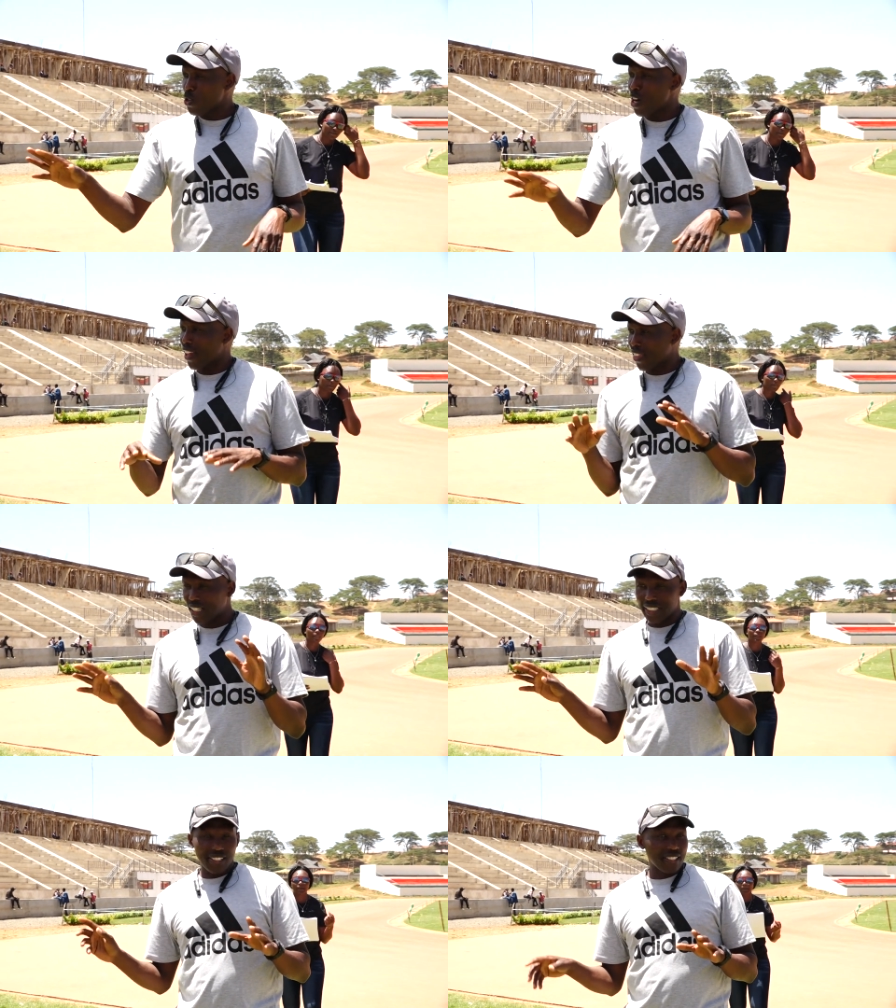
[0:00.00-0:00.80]
you are
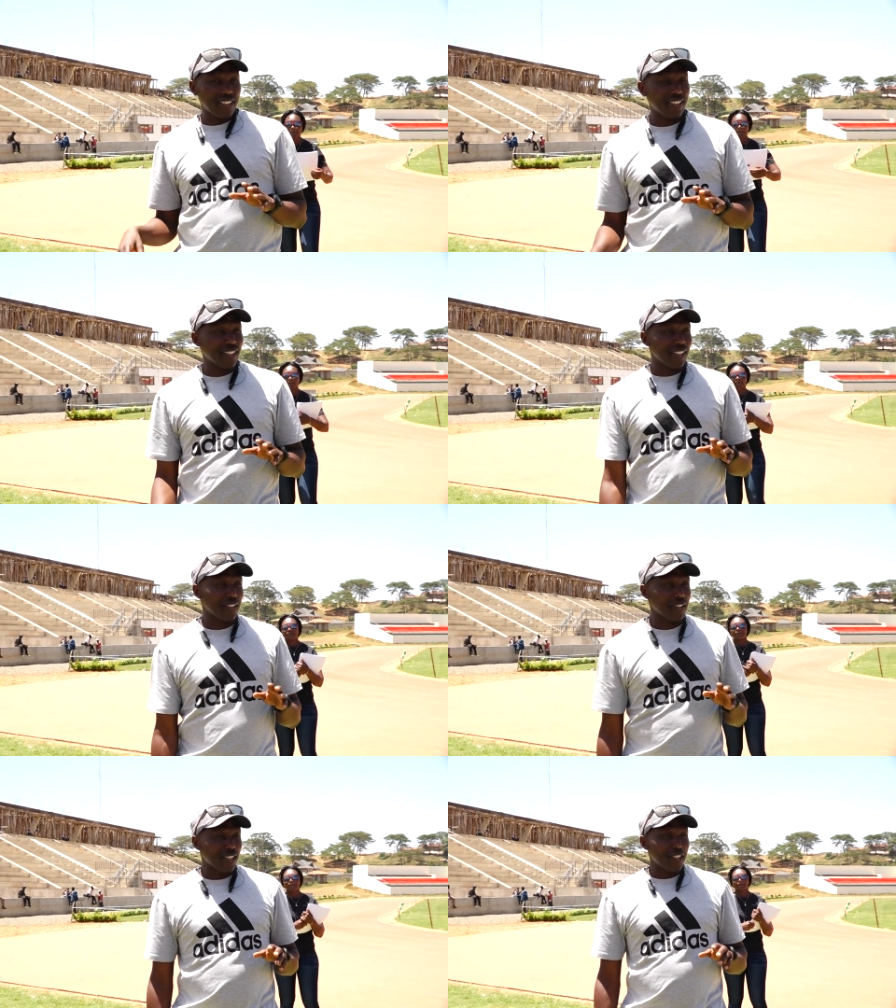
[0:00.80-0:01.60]
athletes.
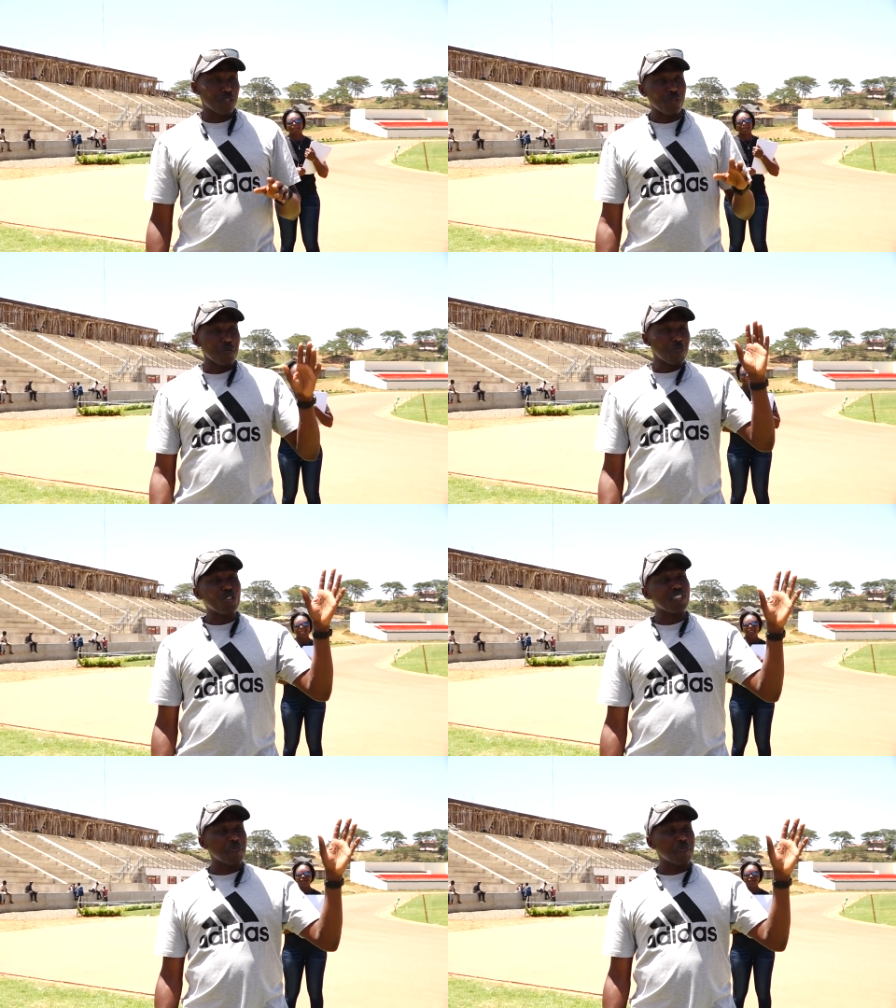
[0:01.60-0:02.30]
So the most